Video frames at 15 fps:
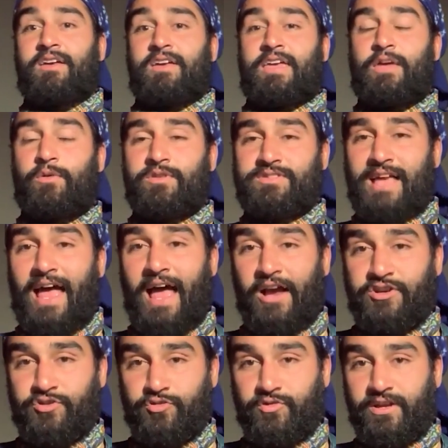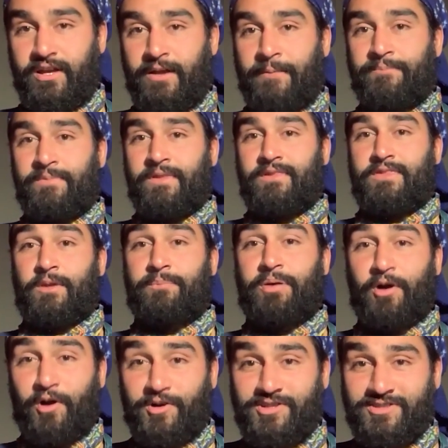He was actually the
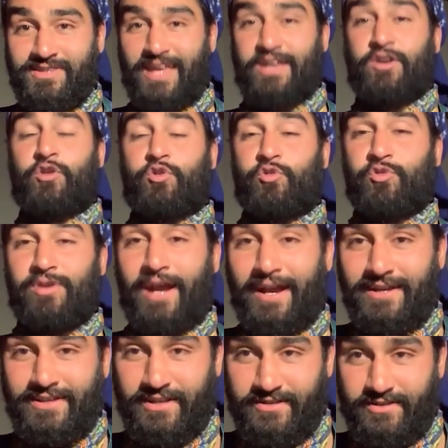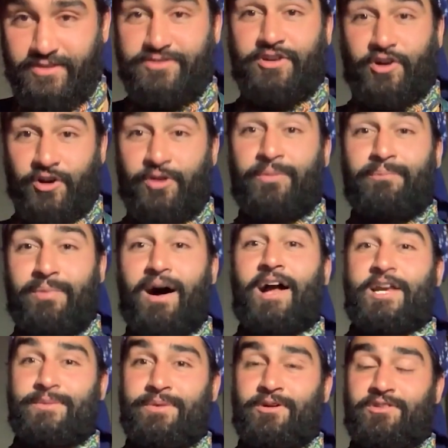person that created the term
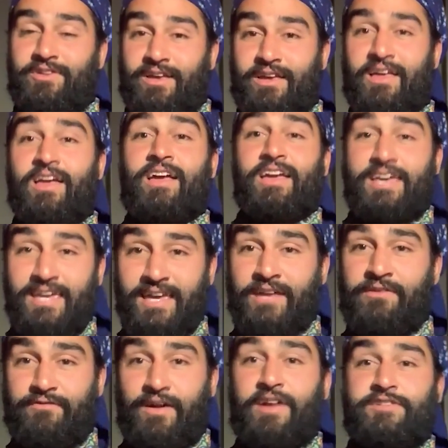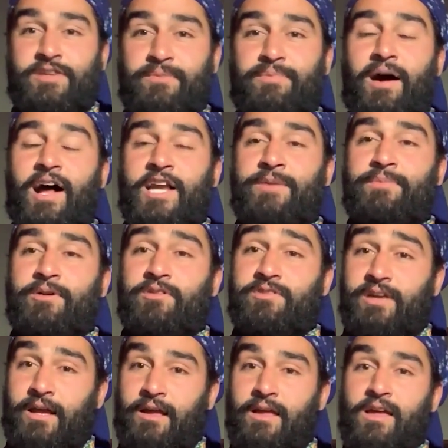bodybuilding. He invented
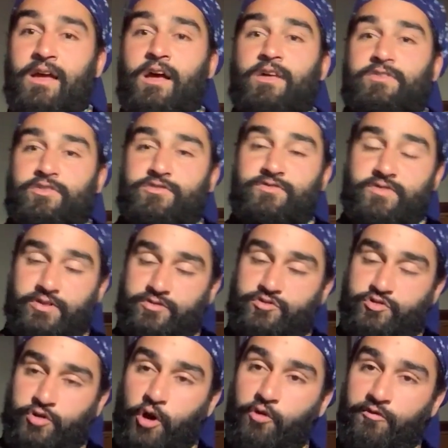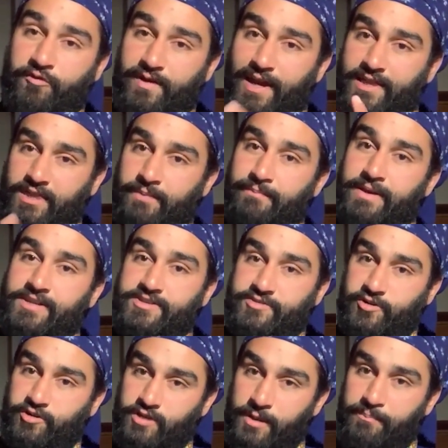bodybuilding. The trophy at the
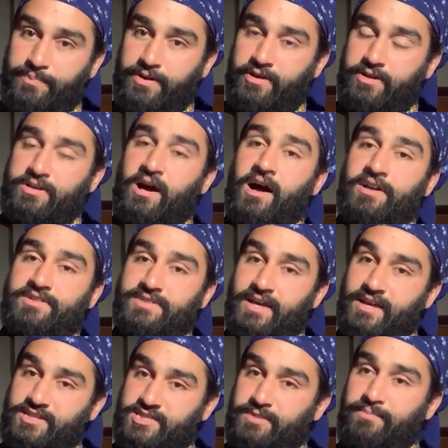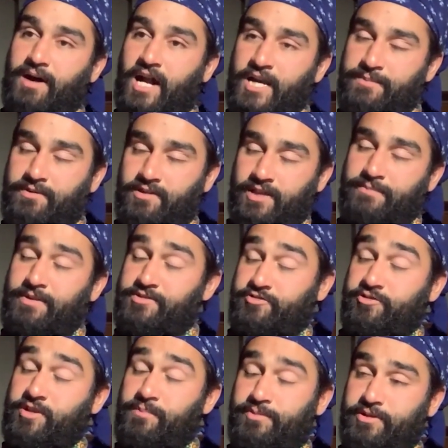Mr. Olympia contest, the bodybuilding
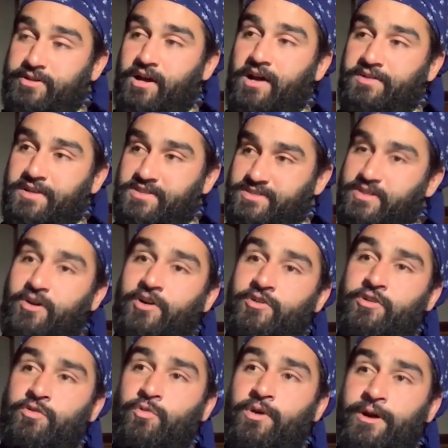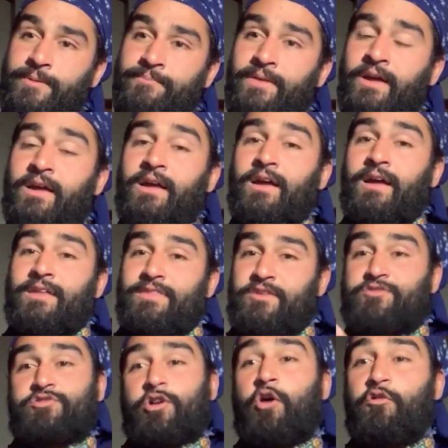Mr. Olympia contest that Arnold won,
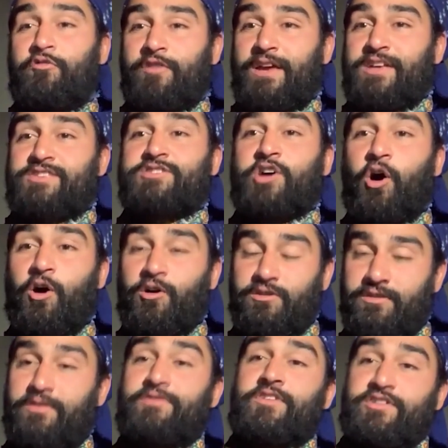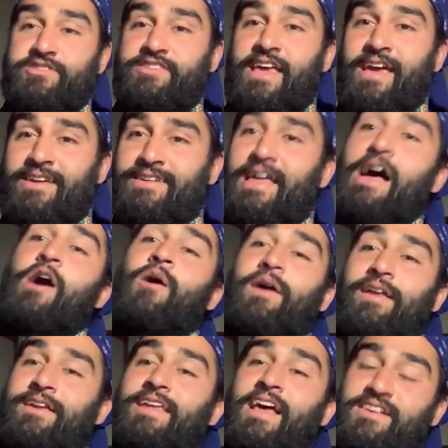the trophy is called the Sandow,
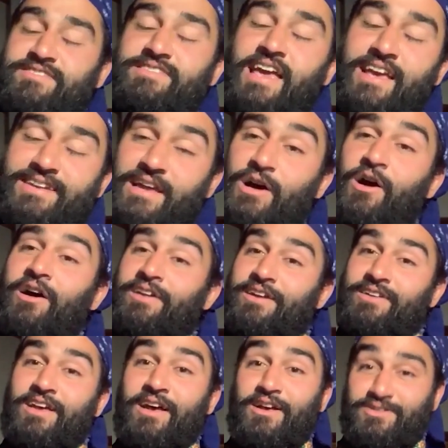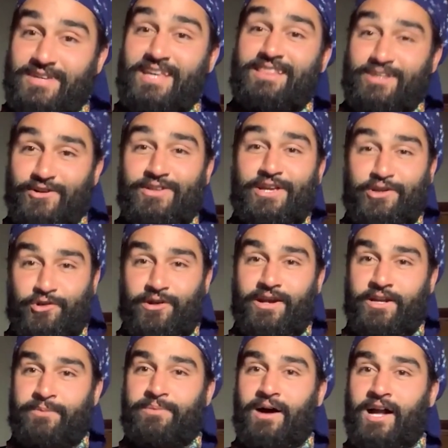and it has Sandow on it. So he literally
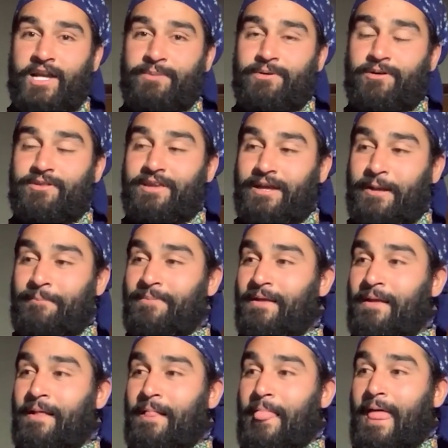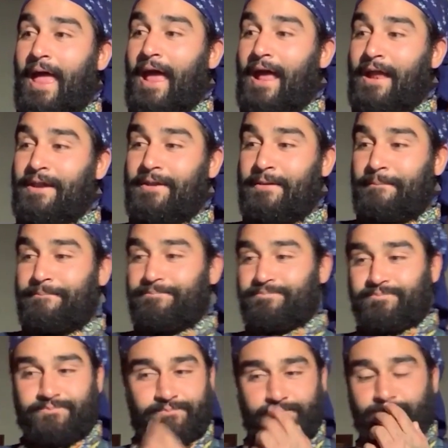created bodybuilding, and
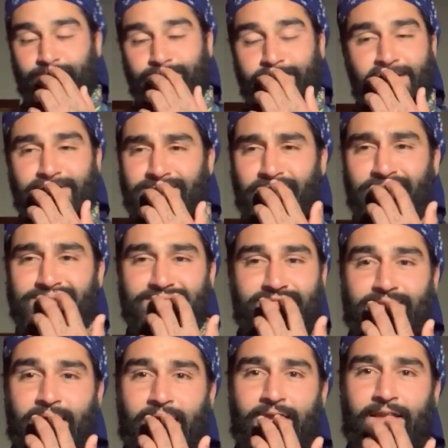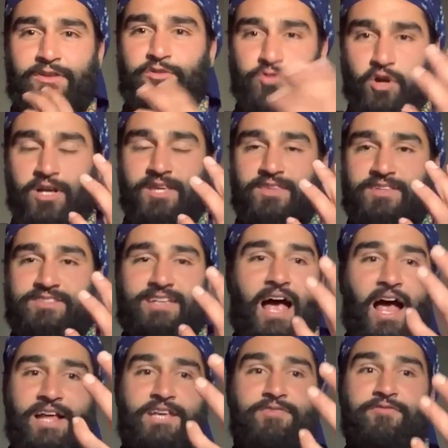so you look at this
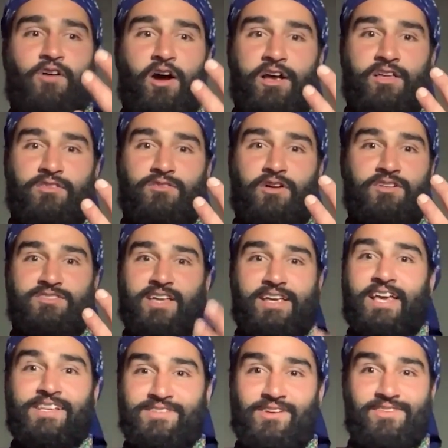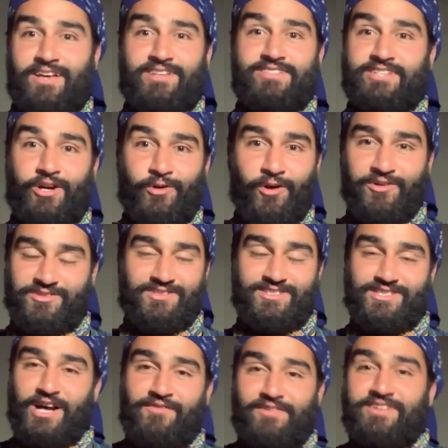guy, and he fucking looks like he's on like steroids
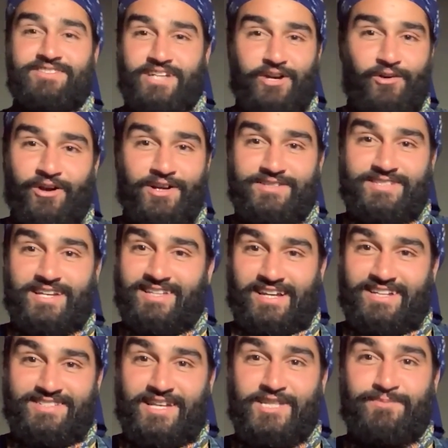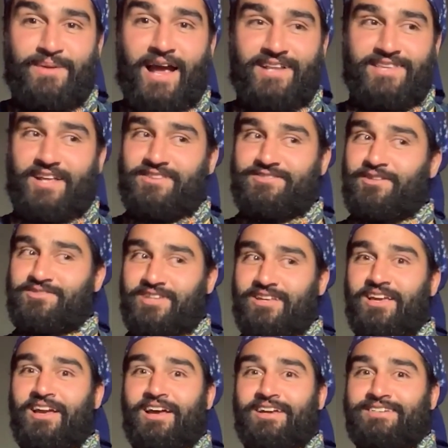and stuff, and steroids didn't exist back then. So I was
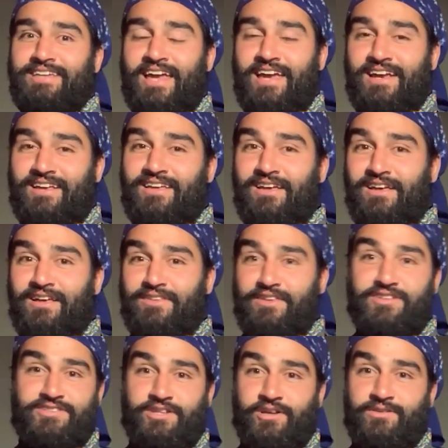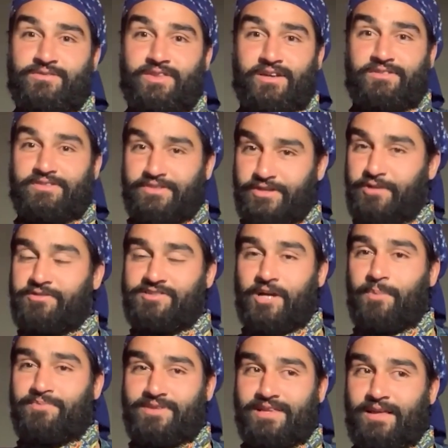like, dang, this dude like knew
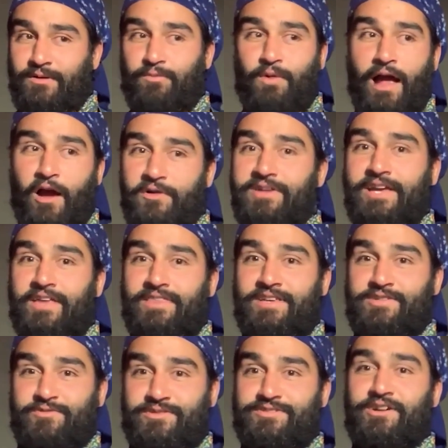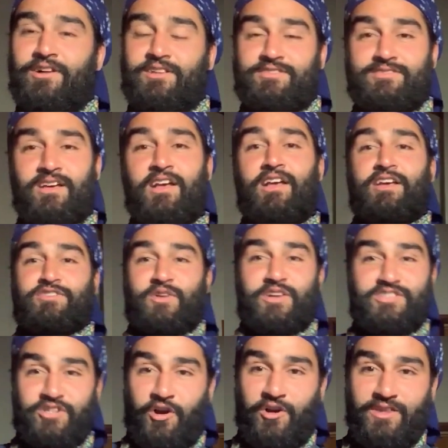something. How do you get these results? So I
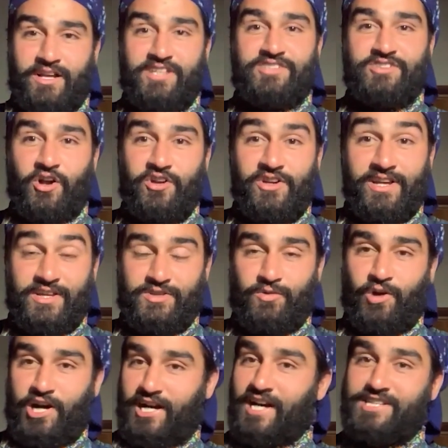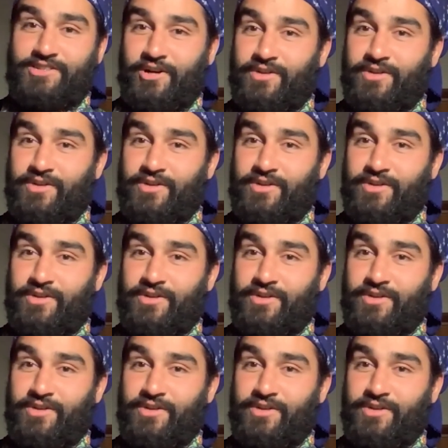started like studying his work.